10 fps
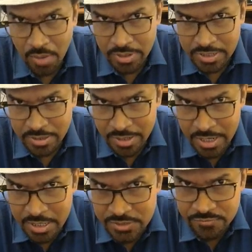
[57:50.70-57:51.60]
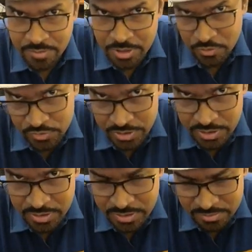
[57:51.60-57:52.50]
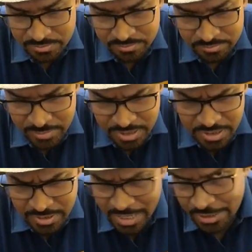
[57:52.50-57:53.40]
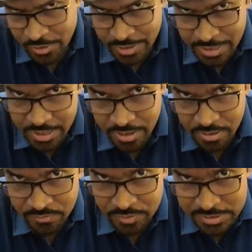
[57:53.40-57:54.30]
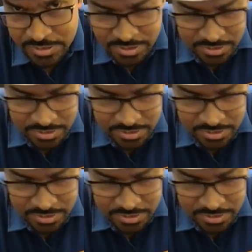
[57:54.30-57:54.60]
get the radius from the user and then calculate the area for the circle.